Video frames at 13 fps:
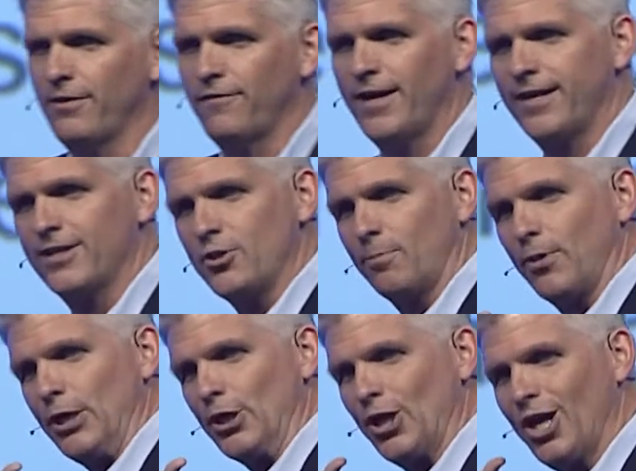fact that you
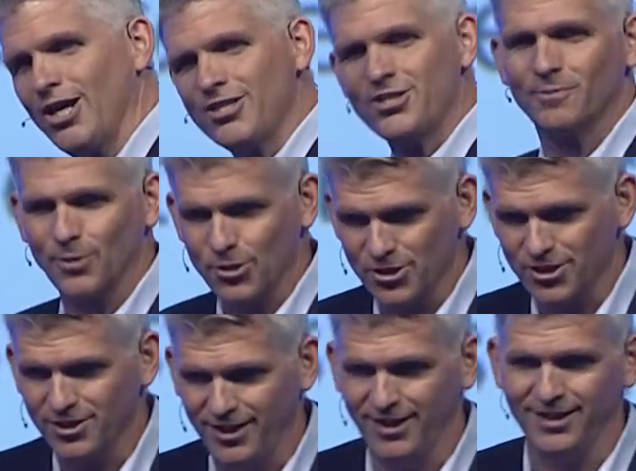bring your
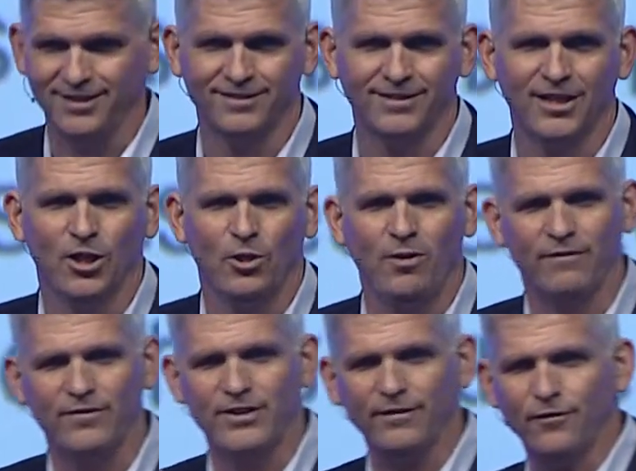customers in who
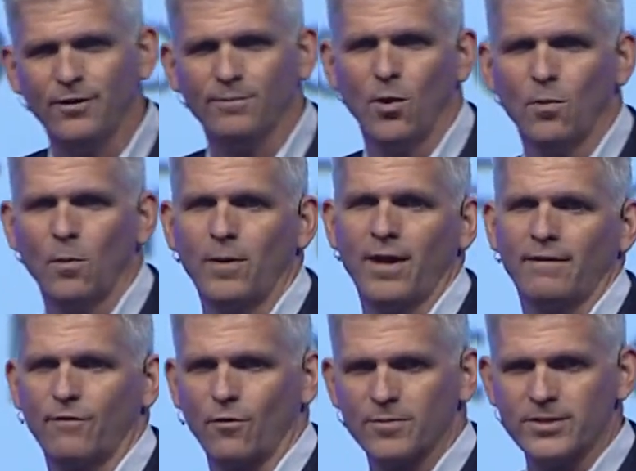have different mobile
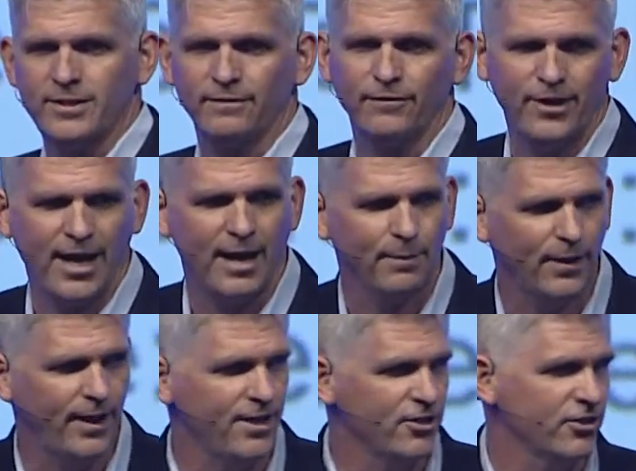platforms, different
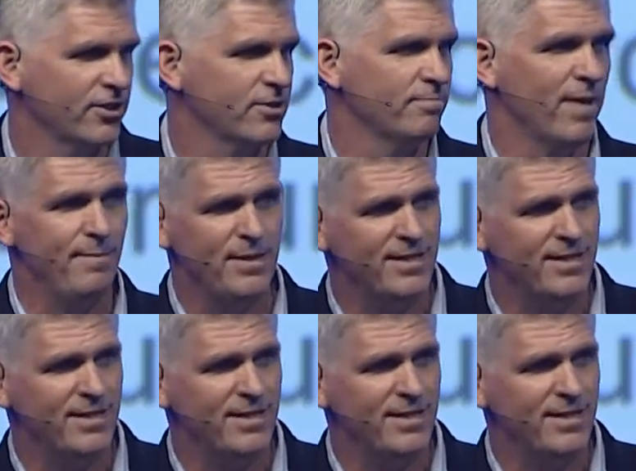applications, maybe